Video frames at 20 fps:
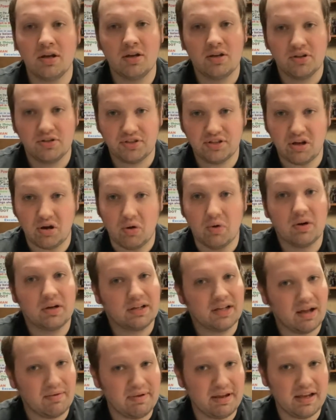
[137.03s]
So,
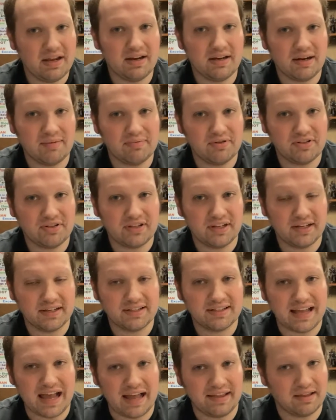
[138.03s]
coming in at number
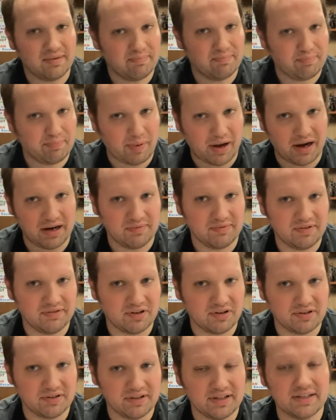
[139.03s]
6 at the bottom of
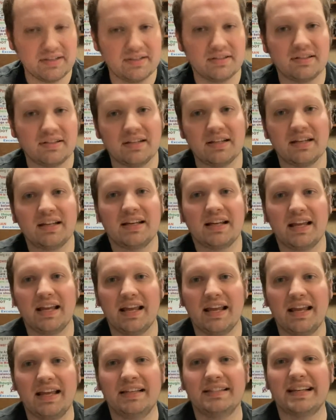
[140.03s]
our list
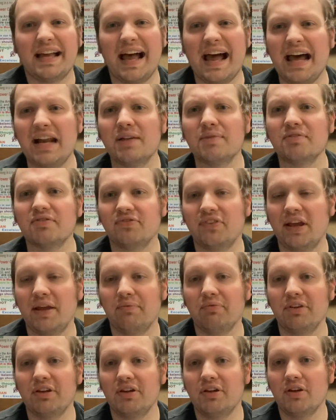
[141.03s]
is Addams
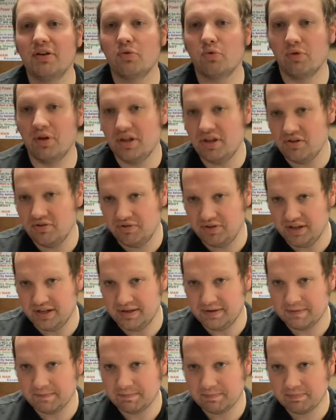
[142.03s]
Family
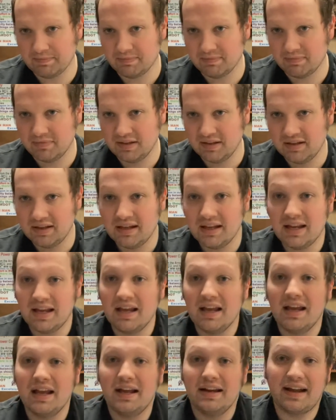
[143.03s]
Reunion.
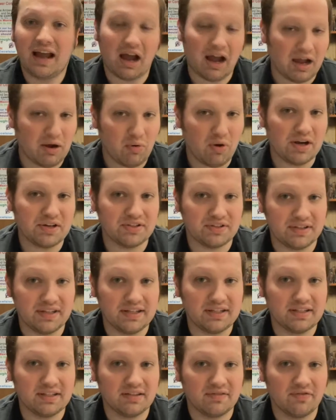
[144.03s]
Now, I watched
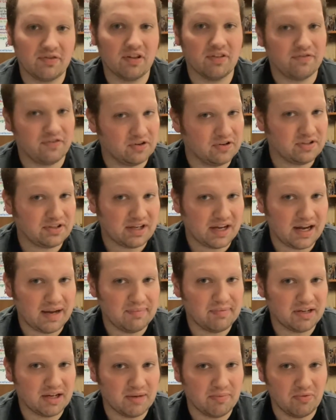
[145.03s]
this for the first time a
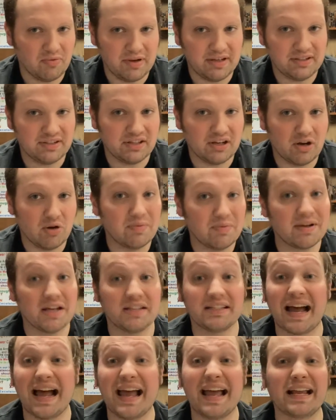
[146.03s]
couple weeks ago because
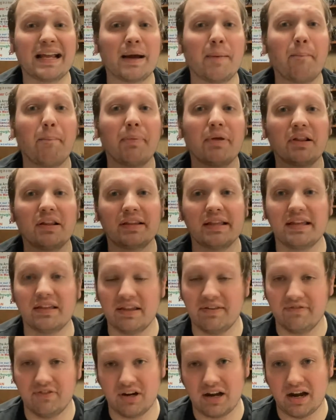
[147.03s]
I had completely
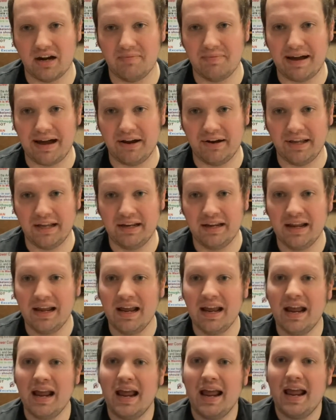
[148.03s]
forgot about it
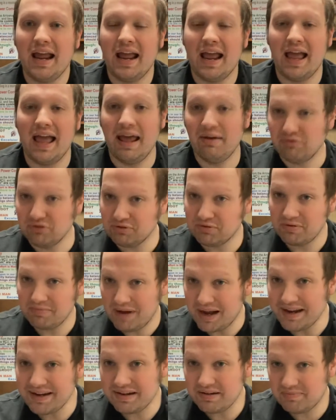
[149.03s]
and was
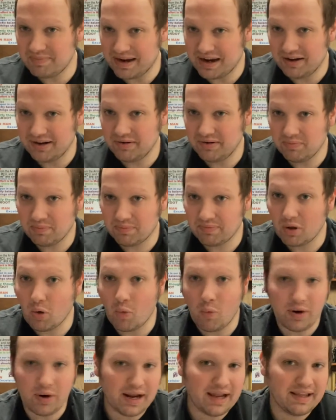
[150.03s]
reminded about it
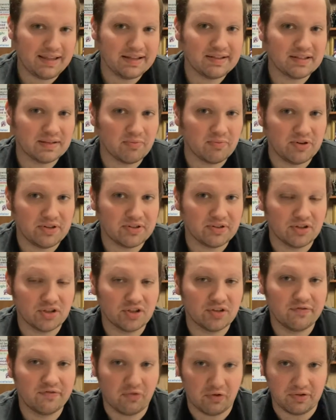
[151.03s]
when I did some research
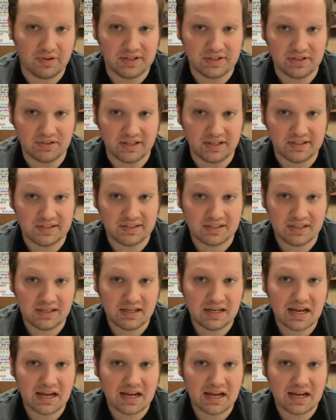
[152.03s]
for this list.